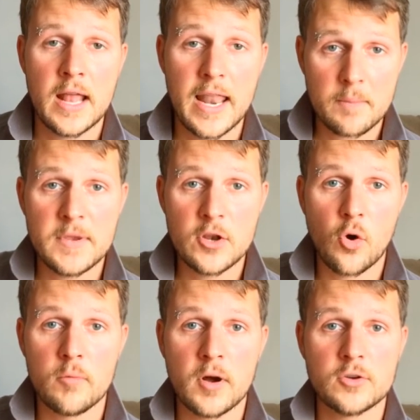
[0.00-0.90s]
let me
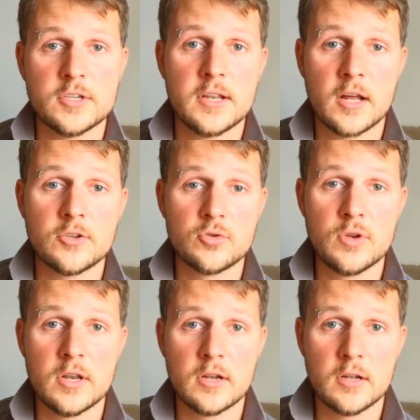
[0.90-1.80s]
know about it, and I'll do
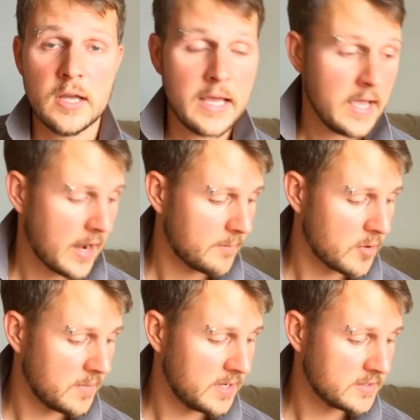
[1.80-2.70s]
a little couple
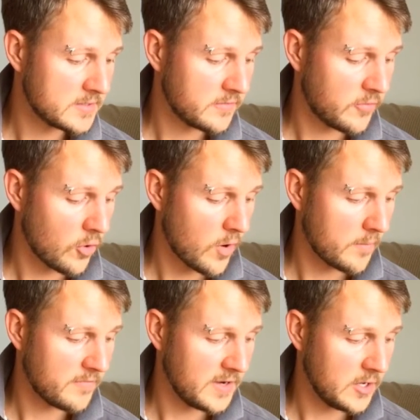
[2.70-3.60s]
of minutes
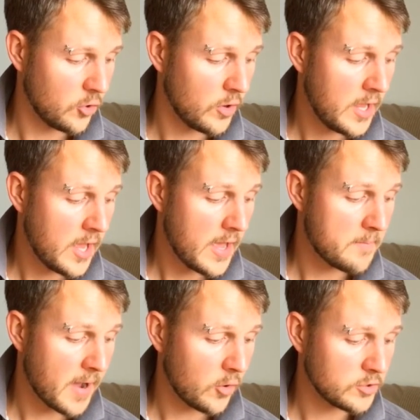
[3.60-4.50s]
follow-up video
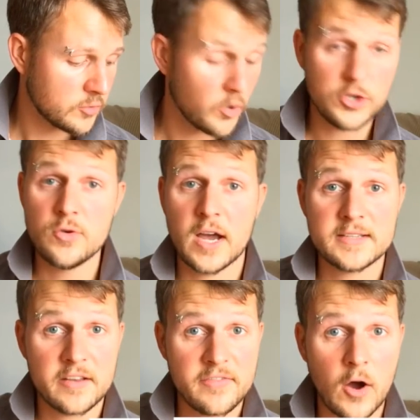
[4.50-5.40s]
about what you
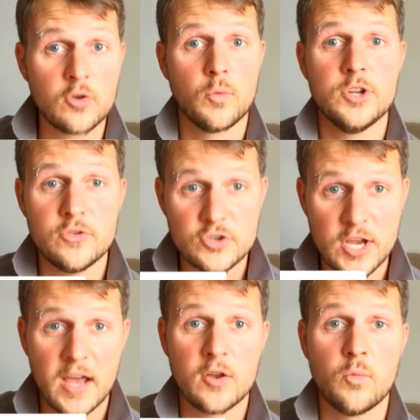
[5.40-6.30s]
guys have found or what you've
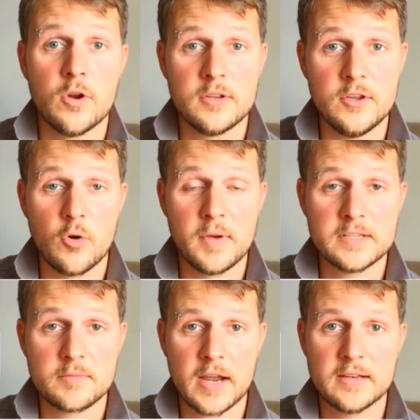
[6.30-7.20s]
shared or what your
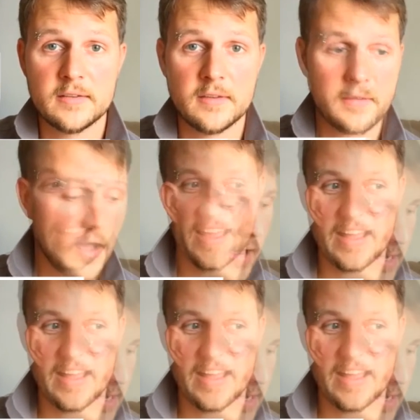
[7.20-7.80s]
best practices are,